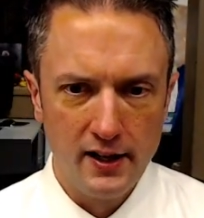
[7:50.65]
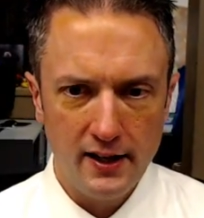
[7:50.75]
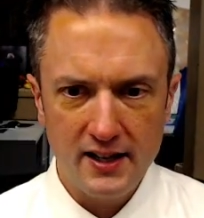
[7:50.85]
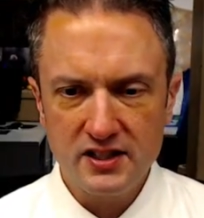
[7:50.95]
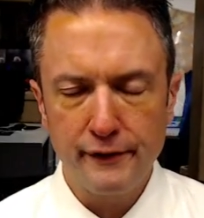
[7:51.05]

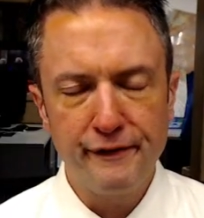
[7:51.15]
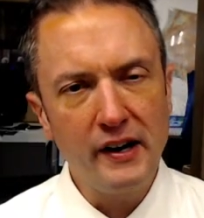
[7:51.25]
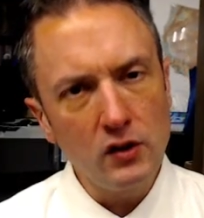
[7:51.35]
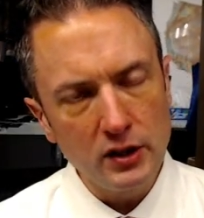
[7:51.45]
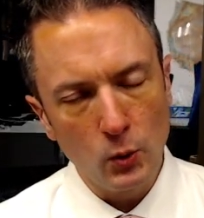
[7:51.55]
It's a
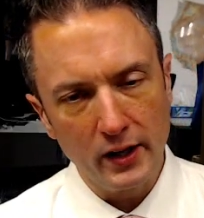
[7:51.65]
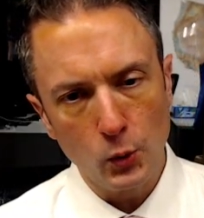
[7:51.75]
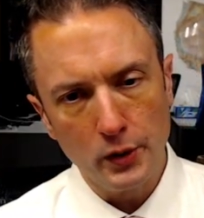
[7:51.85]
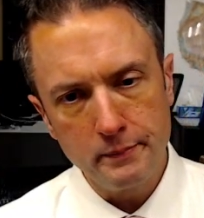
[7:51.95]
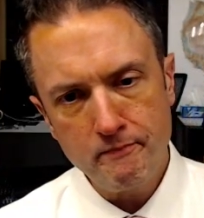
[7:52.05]
fairly weak
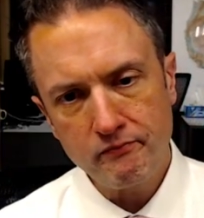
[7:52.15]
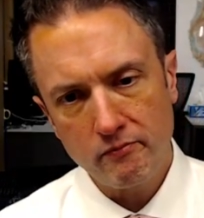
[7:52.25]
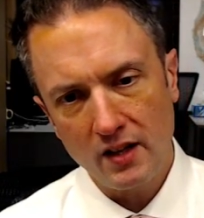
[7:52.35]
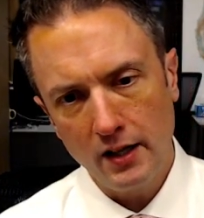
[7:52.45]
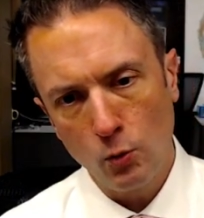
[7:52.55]
one.
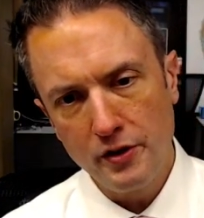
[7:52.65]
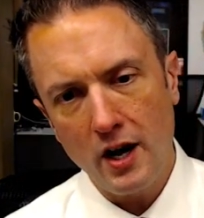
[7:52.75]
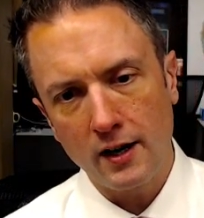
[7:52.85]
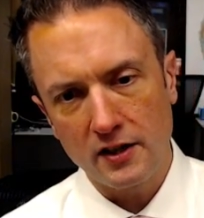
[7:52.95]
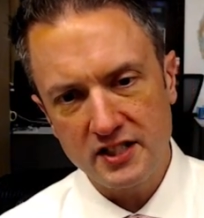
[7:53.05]
It will
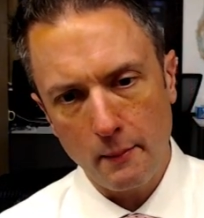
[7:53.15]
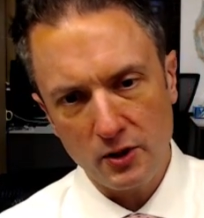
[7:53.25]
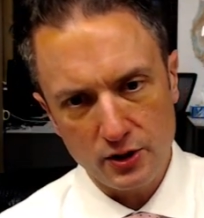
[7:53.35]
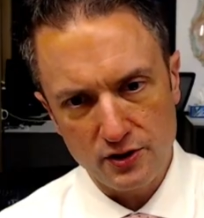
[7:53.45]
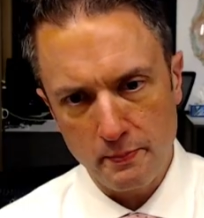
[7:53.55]
knock our
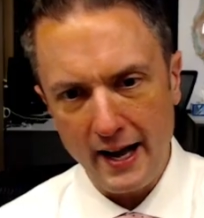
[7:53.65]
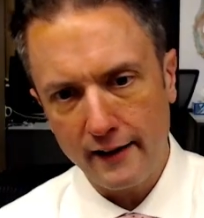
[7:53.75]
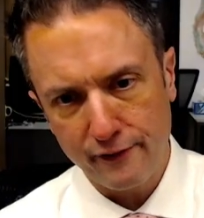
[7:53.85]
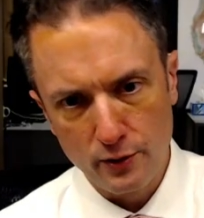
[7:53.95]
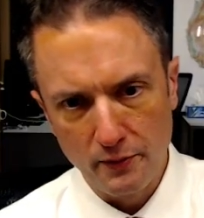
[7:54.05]
temperatures back
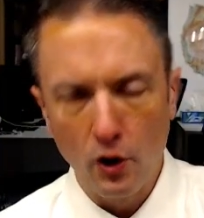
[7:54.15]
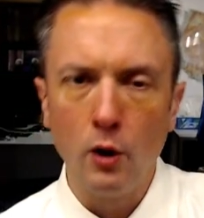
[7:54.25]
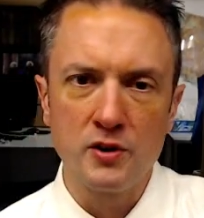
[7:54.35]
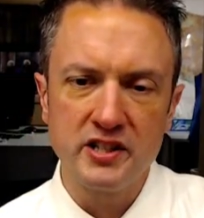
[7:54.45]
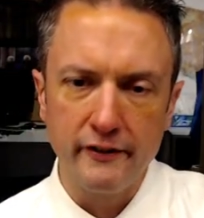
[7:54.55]
from the
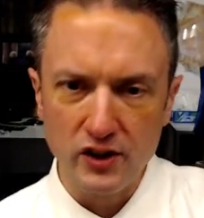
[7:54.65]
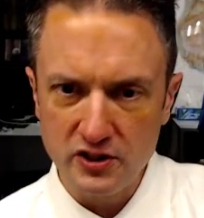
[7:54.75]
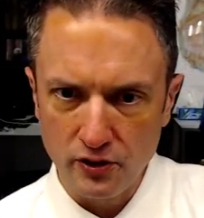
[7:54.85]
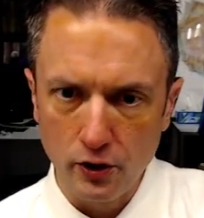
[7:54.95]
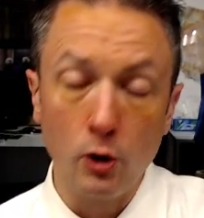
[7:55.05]
lower 70s
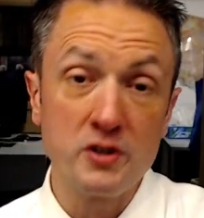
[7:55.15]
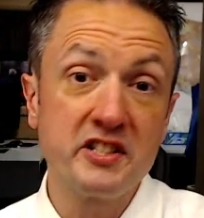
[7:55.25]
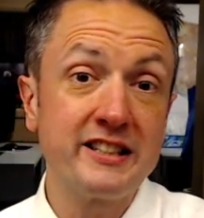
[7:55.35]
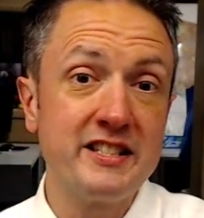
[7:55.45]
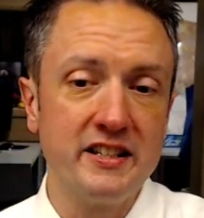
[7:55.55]
to the lower
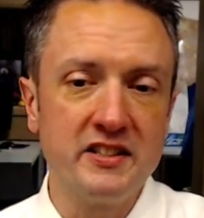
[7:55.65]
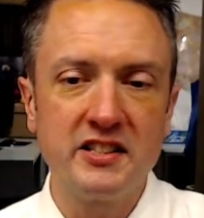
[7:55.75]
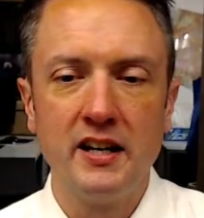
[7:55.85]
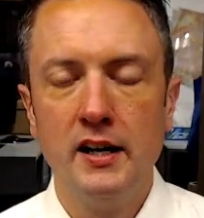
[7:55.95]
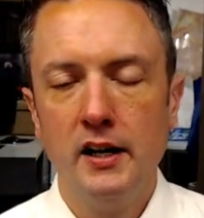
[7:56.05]
60s
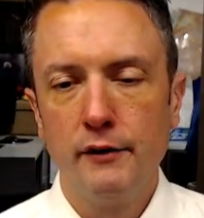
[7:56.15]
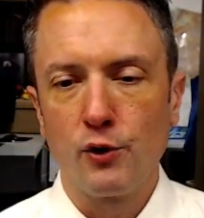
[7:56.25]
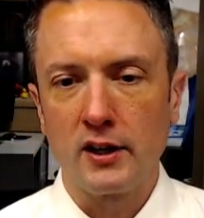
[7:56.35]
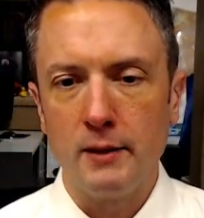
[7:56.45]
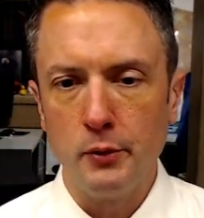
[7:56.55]
for
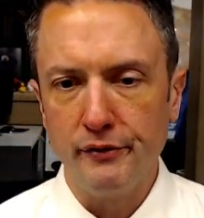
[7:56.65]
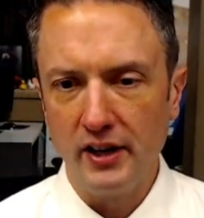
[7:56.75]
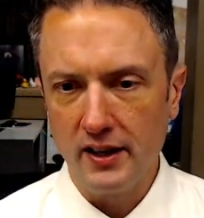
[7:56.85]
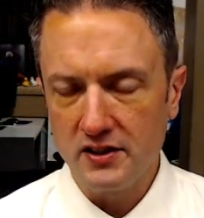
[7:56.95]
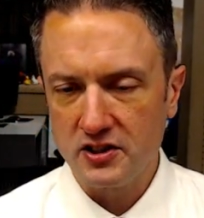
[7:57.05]
a couple of
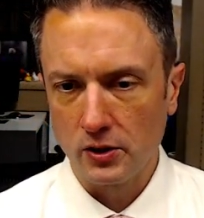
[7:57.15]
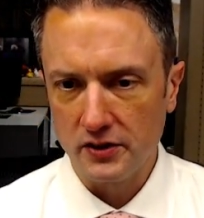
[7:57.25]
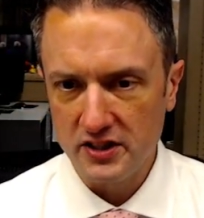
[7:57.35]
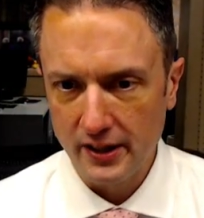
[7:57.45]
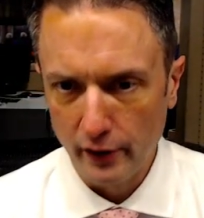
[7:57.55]
days during
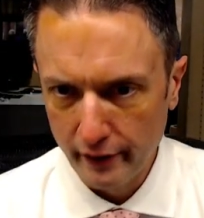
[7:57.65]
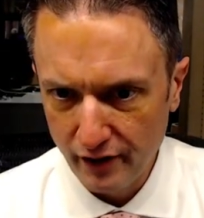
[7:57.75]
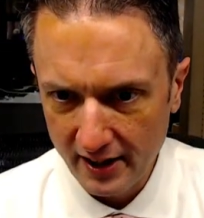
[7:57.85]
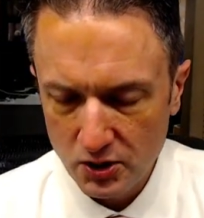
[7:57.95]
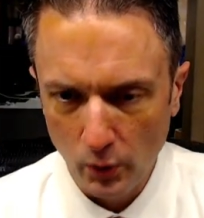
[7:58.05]
the tail end of
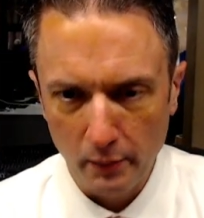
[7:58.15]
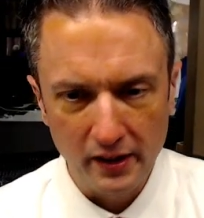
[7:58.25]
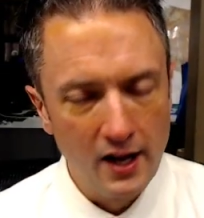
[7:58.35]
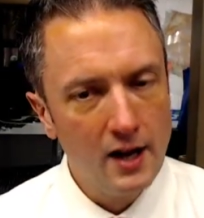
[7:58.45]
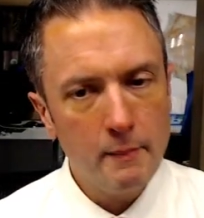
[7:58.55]
next week. But
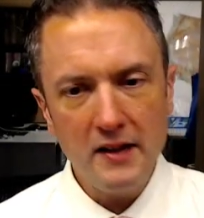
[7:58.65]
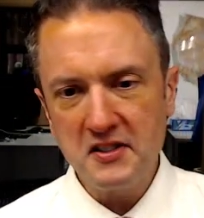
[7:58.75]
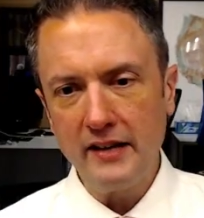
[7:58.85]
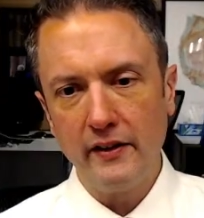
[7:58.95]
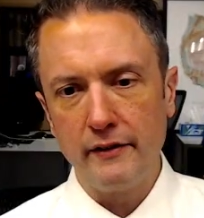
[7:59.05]
by the
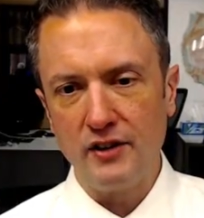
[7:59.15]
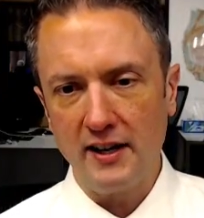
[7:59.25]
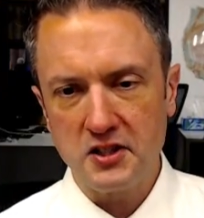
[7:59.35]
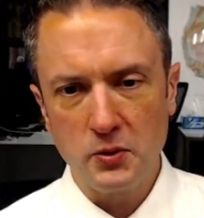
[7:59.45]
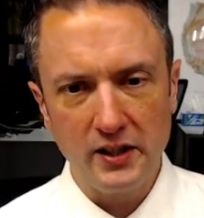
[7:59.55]
tail end of
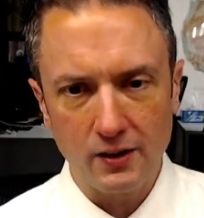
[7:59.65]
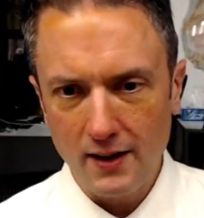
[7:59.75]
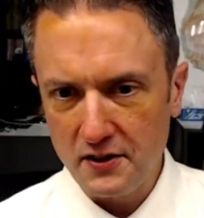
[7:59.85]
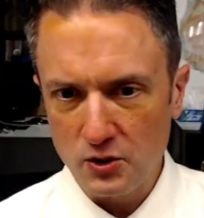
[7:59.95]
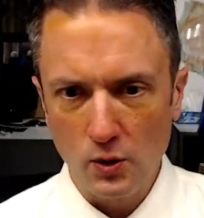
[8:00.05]
next week,
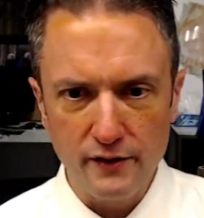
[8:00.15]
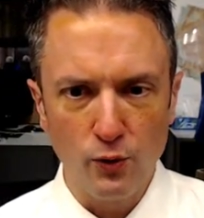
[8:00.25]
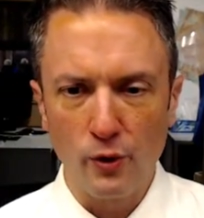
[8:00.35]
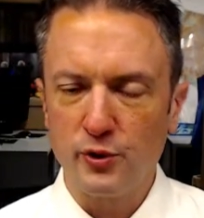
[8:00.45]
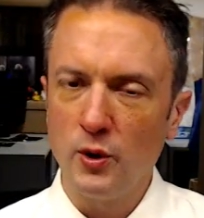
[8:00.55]
around the
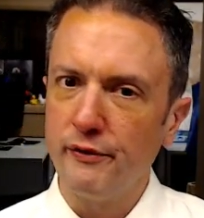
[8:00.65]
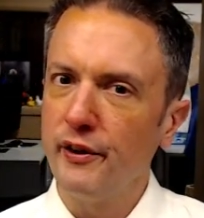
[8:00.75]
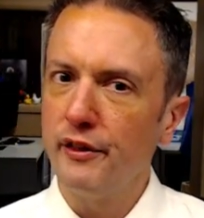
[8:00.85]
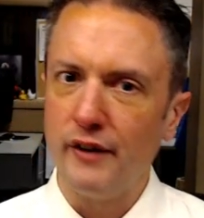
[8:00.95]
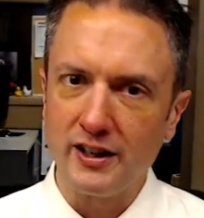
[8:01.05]
24th,
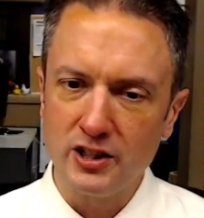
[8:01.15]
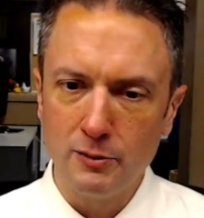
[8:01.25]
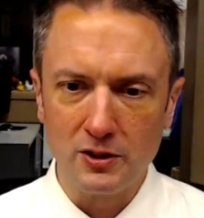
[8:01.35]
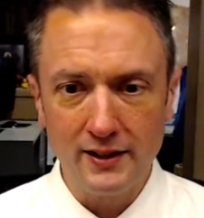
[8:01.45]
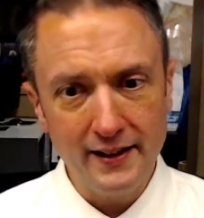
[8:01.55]
25th of
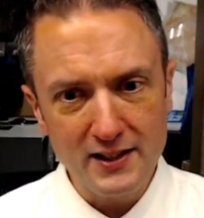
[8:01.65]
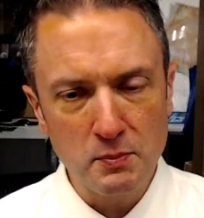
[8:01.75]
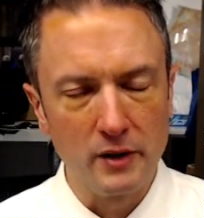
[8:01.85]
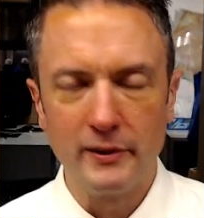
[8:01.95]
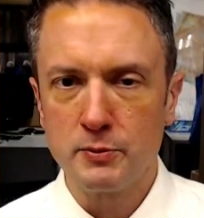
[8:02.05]
October, hey, that's
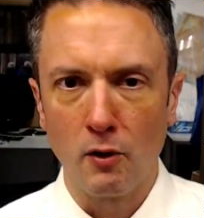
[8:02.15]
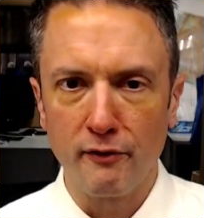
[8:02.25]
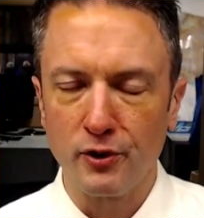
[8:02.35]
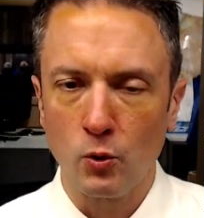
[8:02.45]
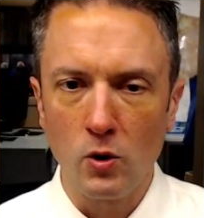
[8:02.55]
pretty much par
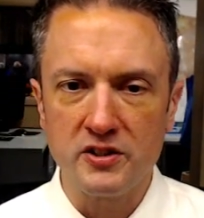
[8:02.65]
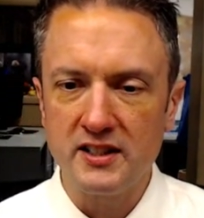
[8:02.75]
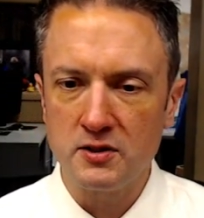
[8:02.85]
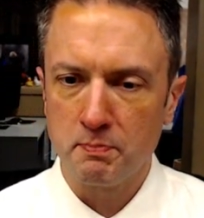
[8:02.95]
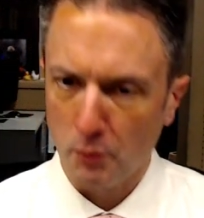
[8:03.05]
for the course.
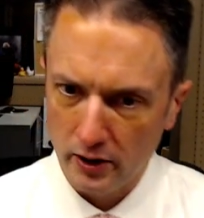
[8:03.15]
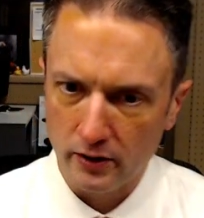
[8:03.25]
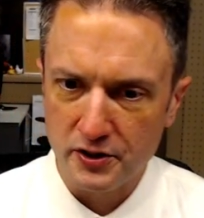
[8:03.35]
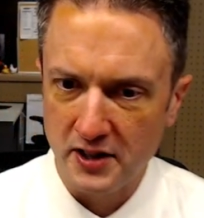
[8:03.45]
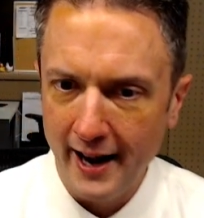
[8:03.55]
That's pretty
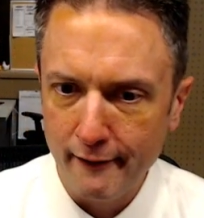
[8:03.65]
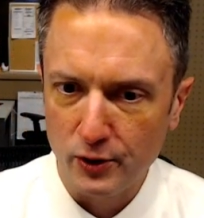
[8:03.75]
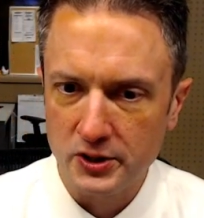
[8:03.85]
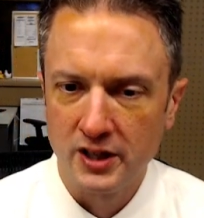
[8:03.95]
close to average,